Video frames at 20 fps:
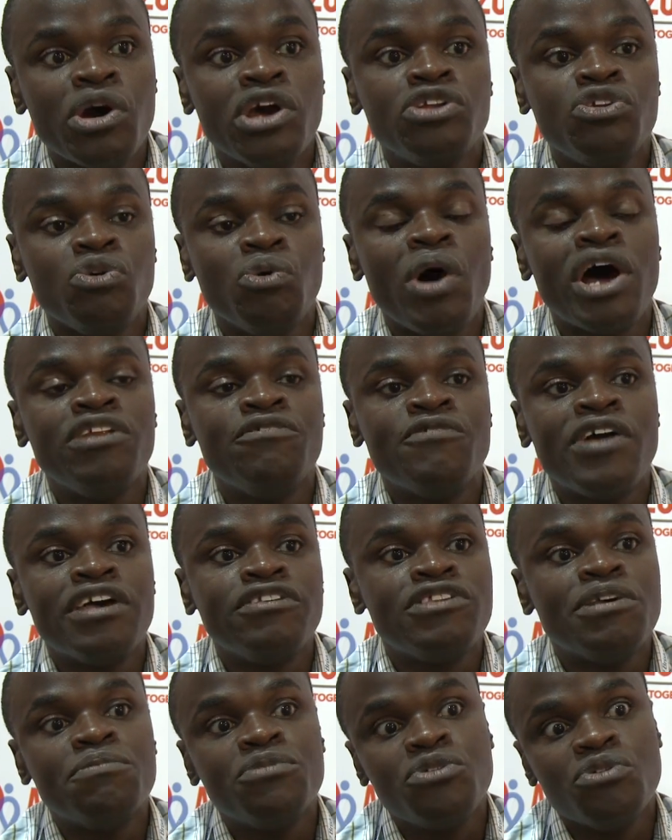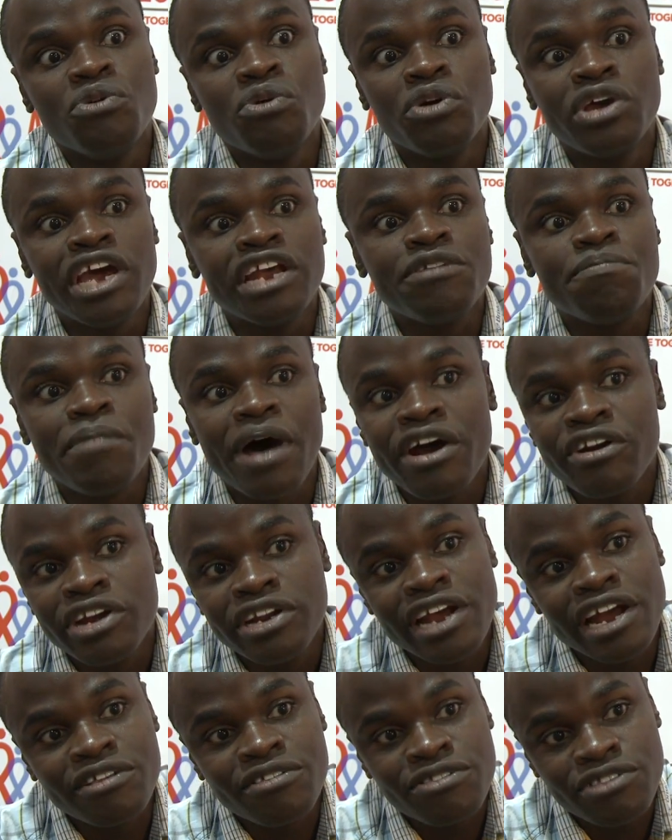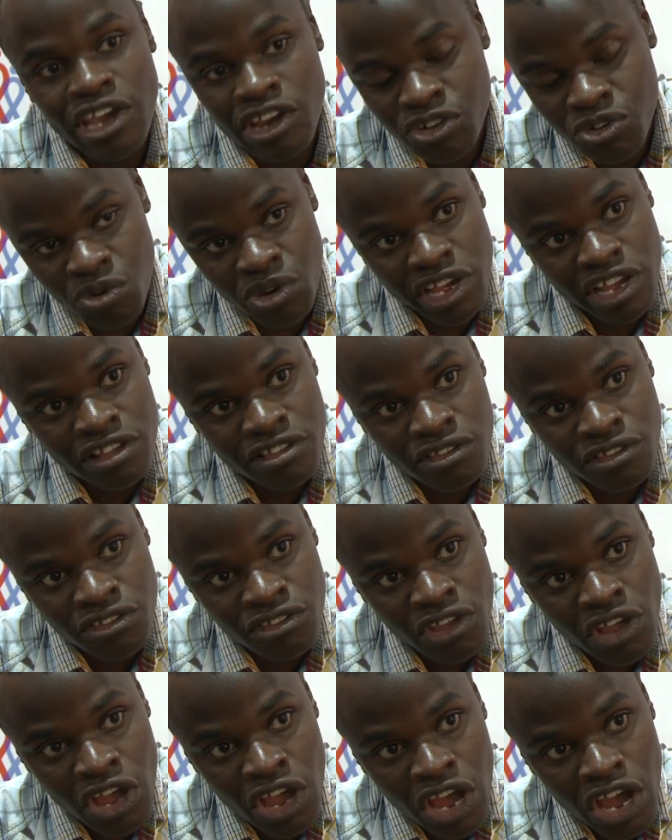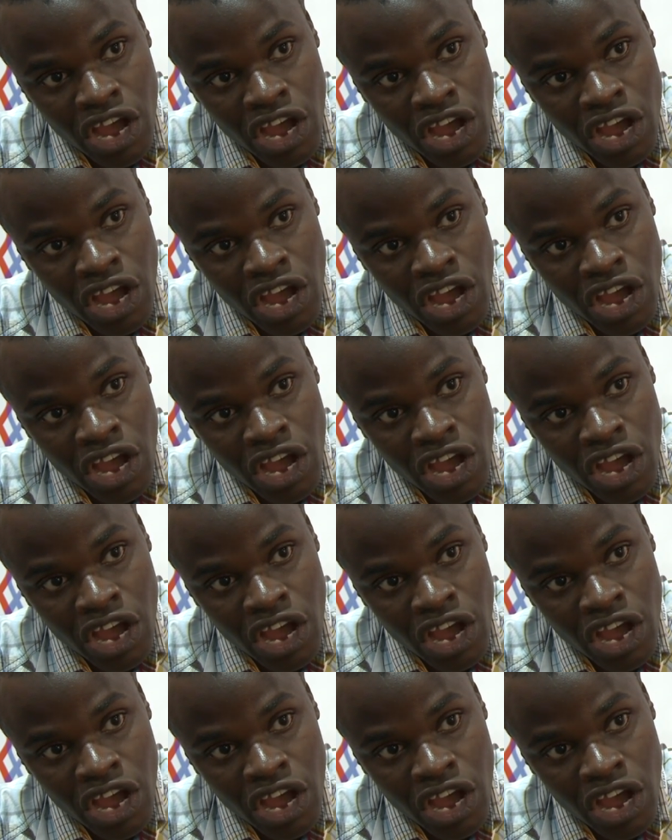going to advise him to get married and stick to his